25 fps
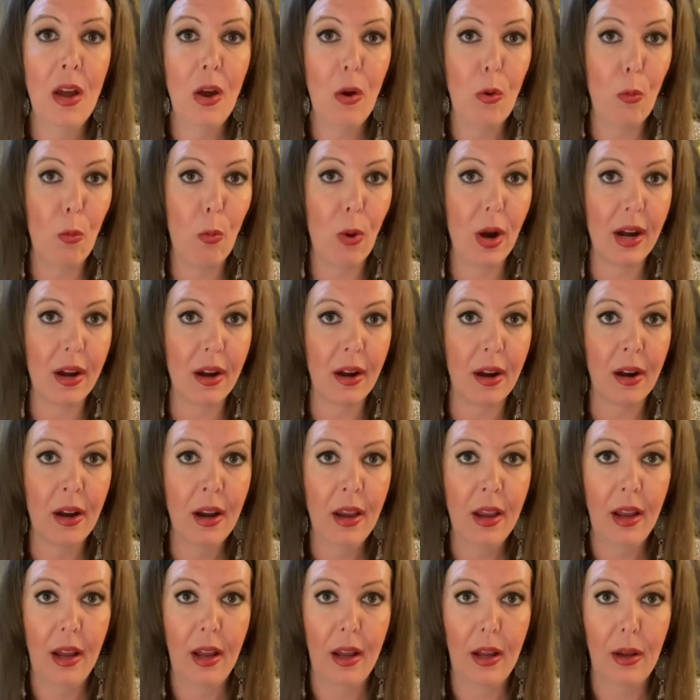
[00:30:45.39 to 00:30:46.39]
where
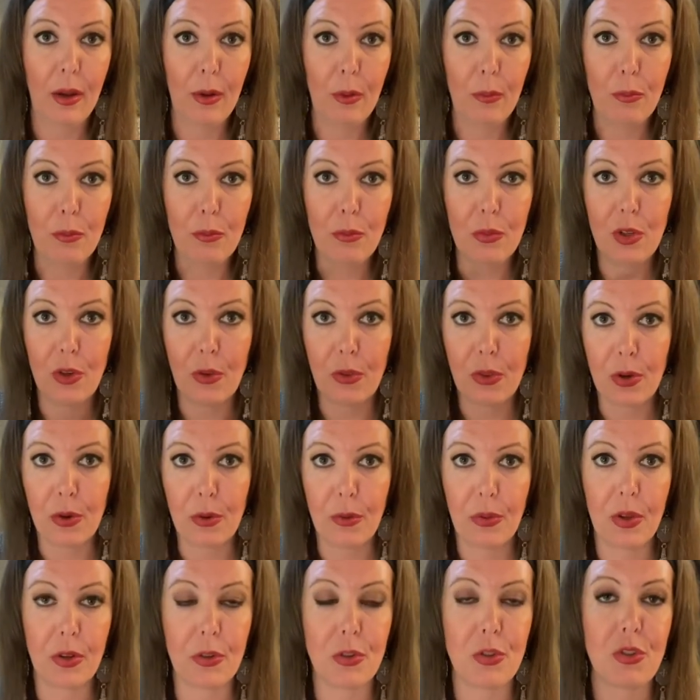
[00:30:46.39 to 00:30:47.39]
um, you know they're
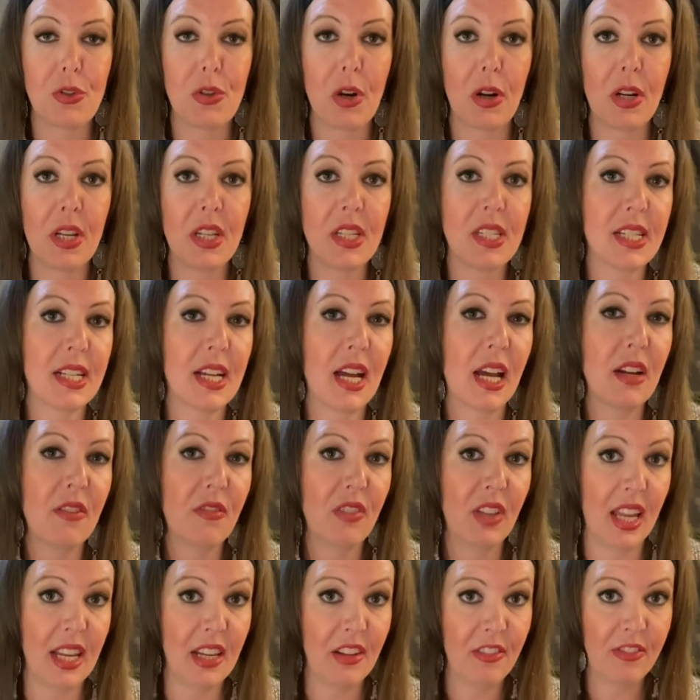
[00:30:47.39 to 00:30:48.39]
they're starting to kind of
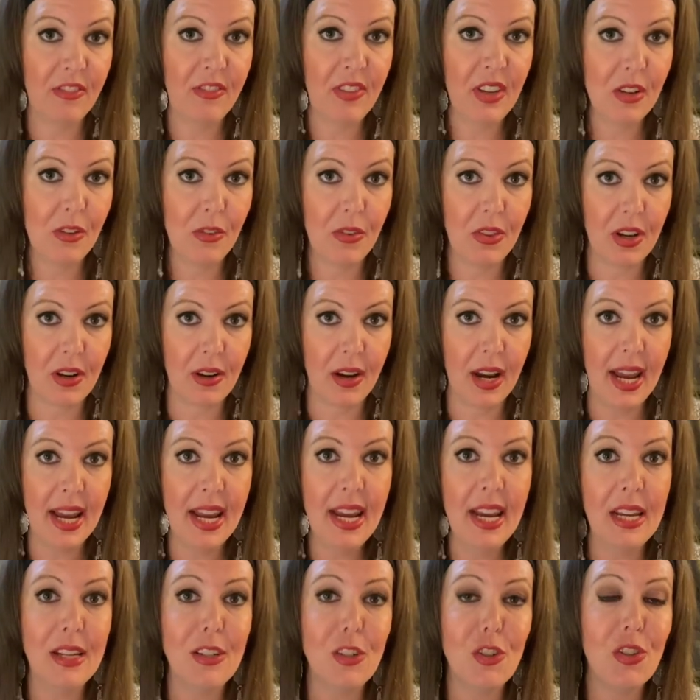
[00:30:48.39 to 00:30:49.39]
like feel their
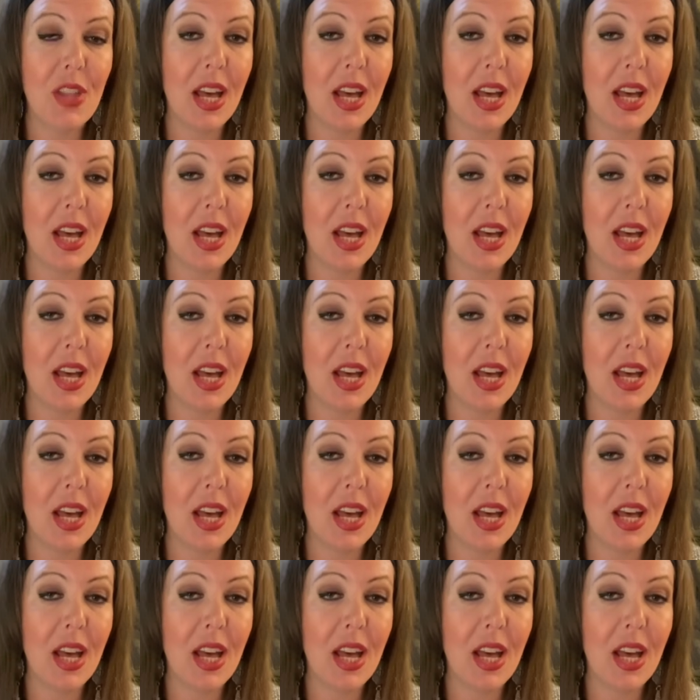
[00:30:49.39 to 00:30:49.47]
age.